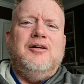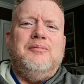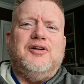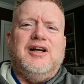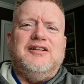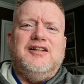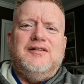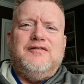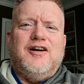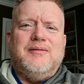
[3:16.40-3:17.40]
But I
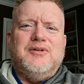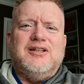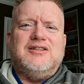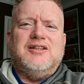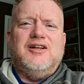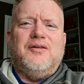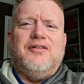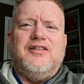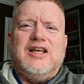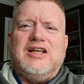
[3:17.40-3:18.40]
did find
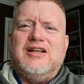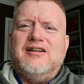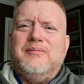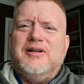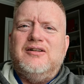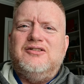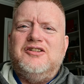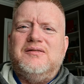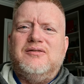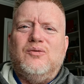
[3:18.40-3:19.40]
myself thinking about
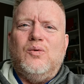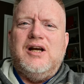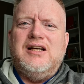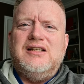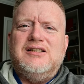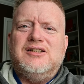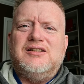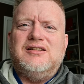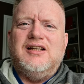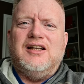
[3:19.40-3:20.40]
different
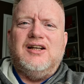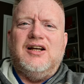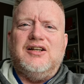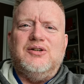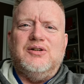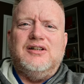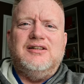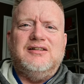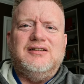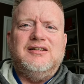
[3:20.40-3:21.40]
ways that I
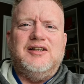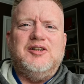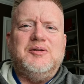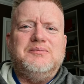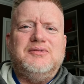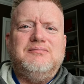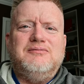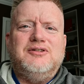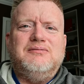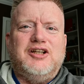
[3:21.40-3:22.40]
could end up
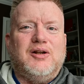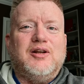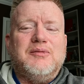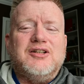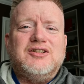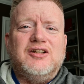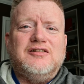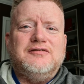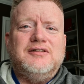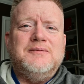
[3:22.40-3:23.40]
killing
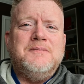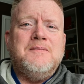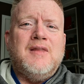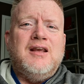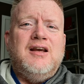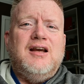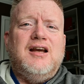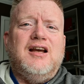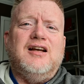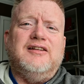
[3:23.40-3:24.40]
myself.
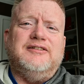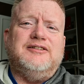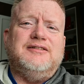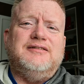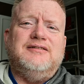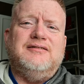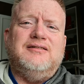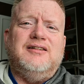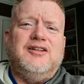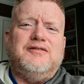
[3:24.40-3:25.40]
And,
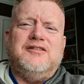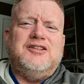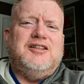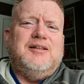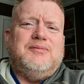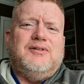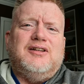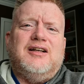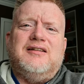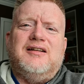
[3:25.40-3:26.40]
like, for example,
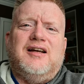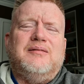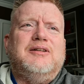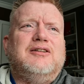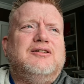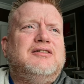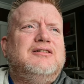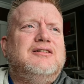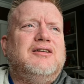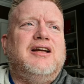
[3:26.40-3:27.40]
like, I thought about,
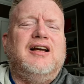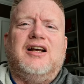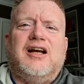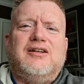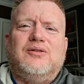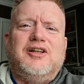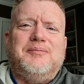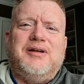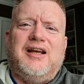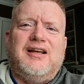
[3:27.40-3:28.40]
okay, like, I don't
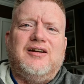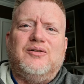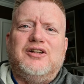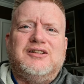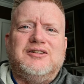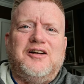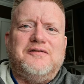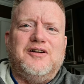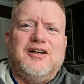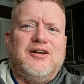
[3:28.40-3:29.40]
like pain, I don't like
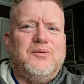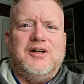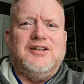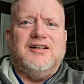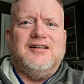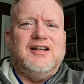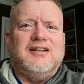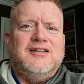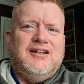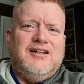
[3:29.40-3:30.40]
suffering, I don't want none of that.